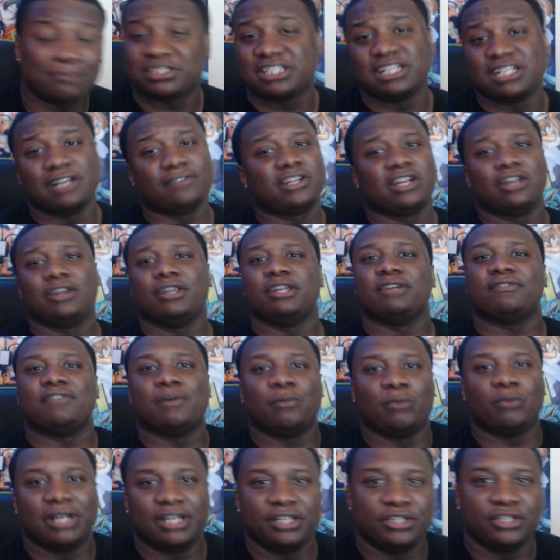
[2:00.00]
Steph Curry if
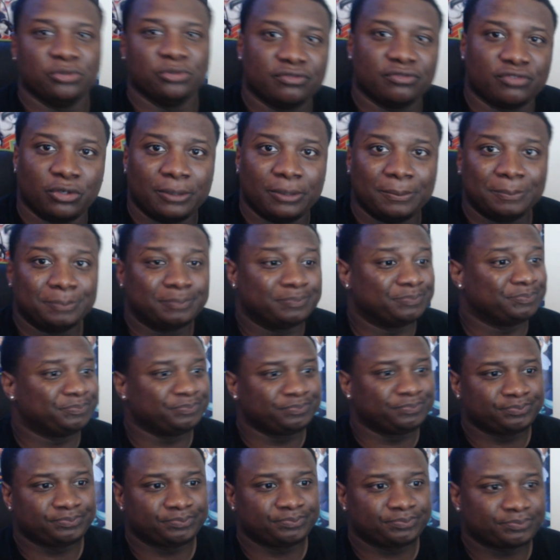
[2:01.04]
I'm wearing the uniform
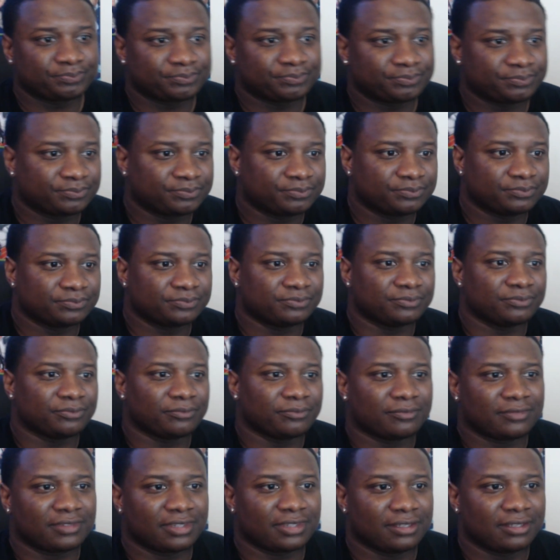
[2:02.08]
gonna go
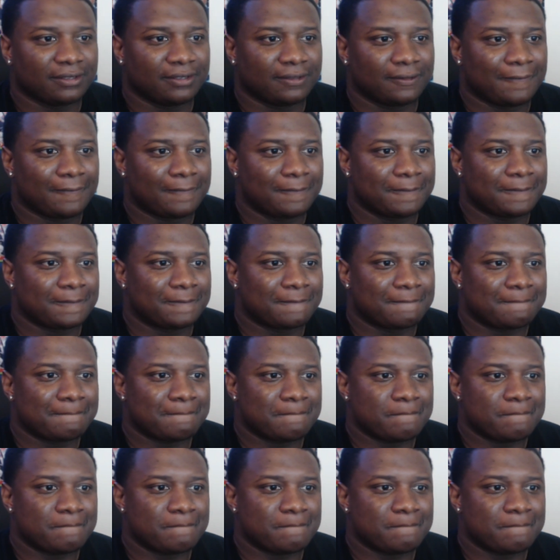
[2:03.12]
shoot some